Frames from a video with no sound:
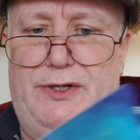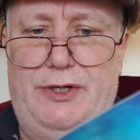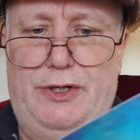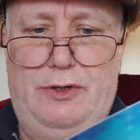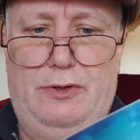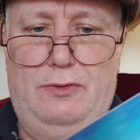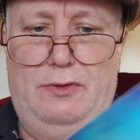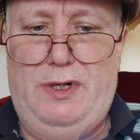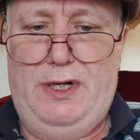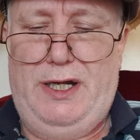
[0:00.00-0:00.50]

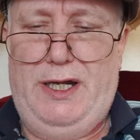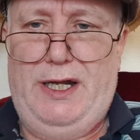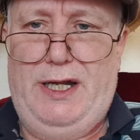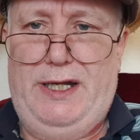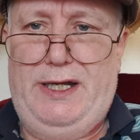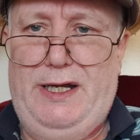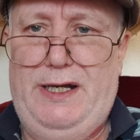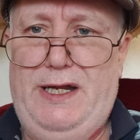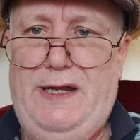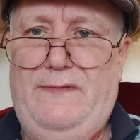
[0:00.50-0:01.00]
do. He
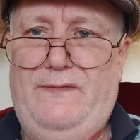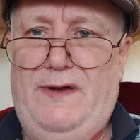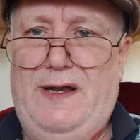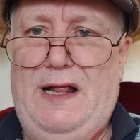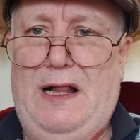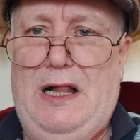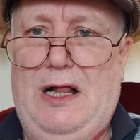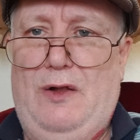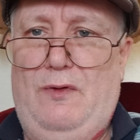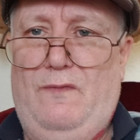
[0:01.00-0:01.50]
can even
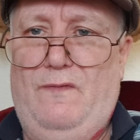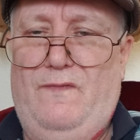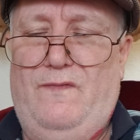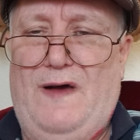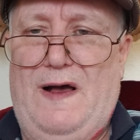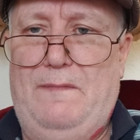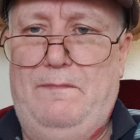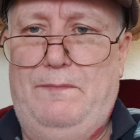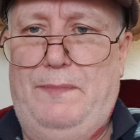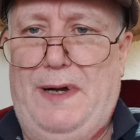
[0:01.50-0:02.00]
help
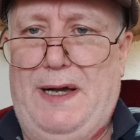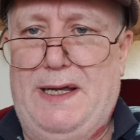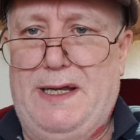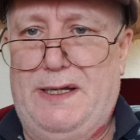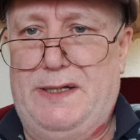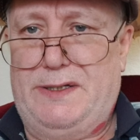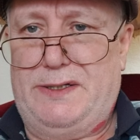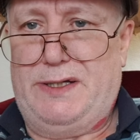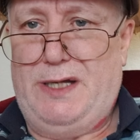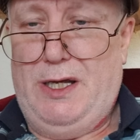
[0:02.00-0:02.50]

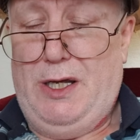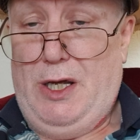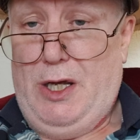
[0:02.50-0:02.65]
vampires.